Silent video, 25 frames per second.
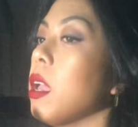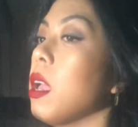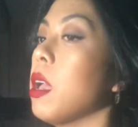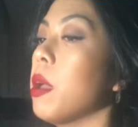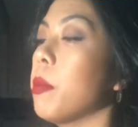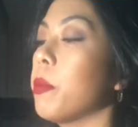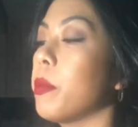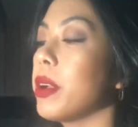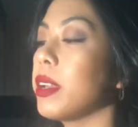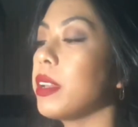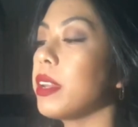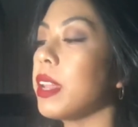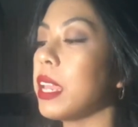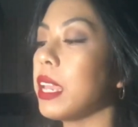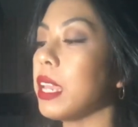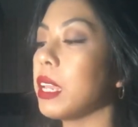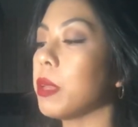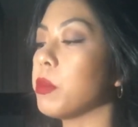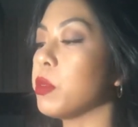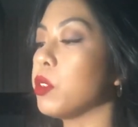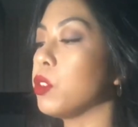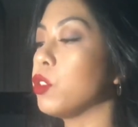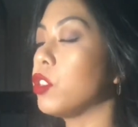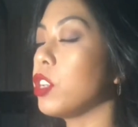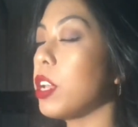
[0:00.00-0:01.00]
My name
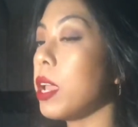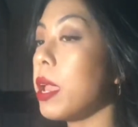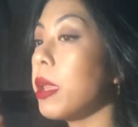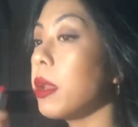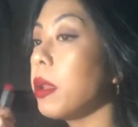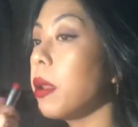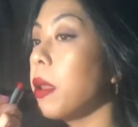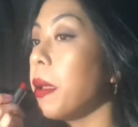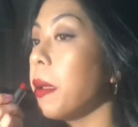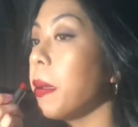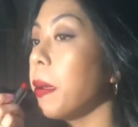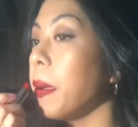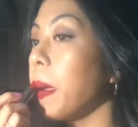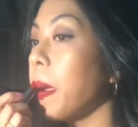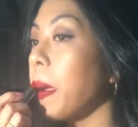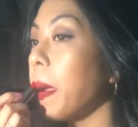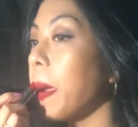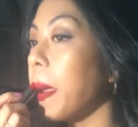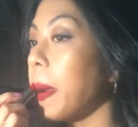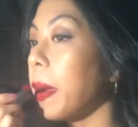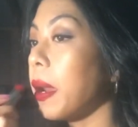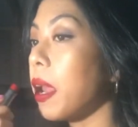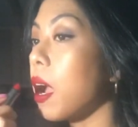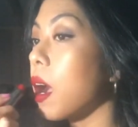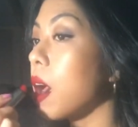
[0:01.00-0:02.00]
is Jen,
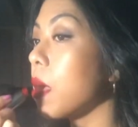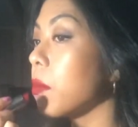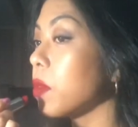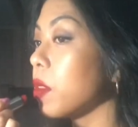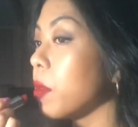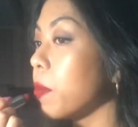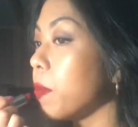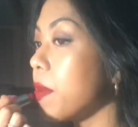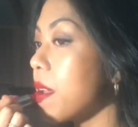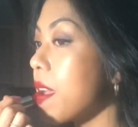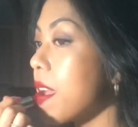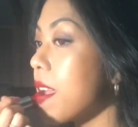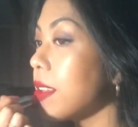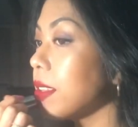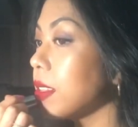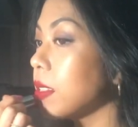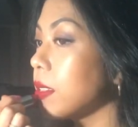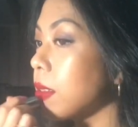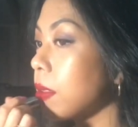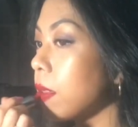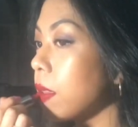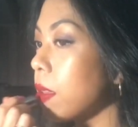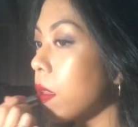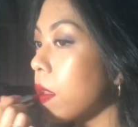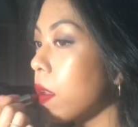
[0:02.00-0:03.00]
and I'm the
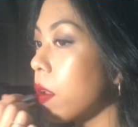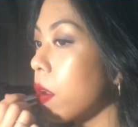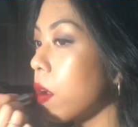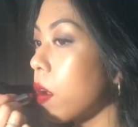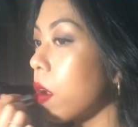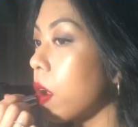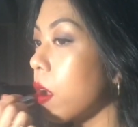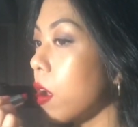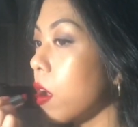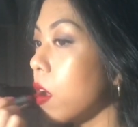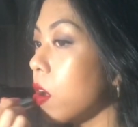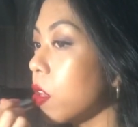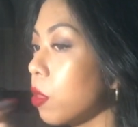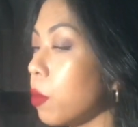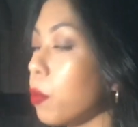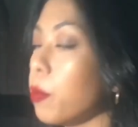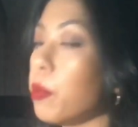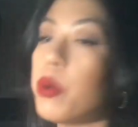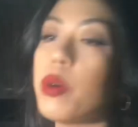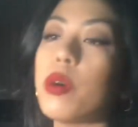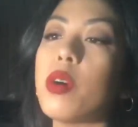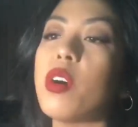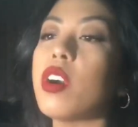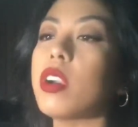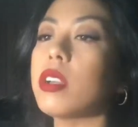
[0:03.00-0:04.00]
best. All the
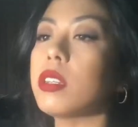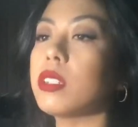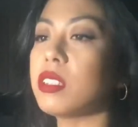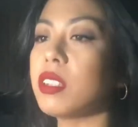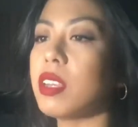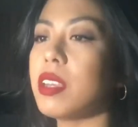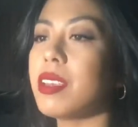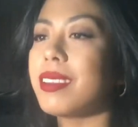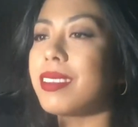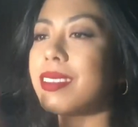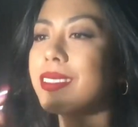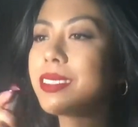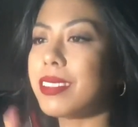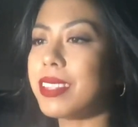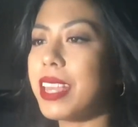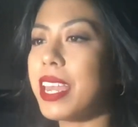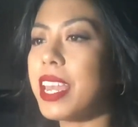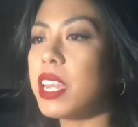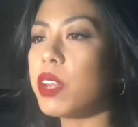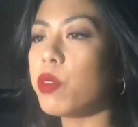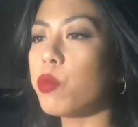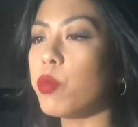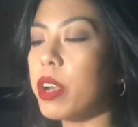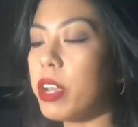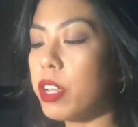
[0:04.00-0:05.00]
boys,
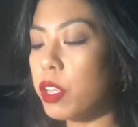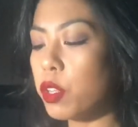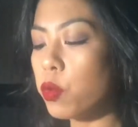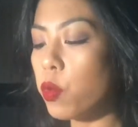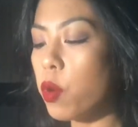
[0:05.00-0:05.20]
stay where you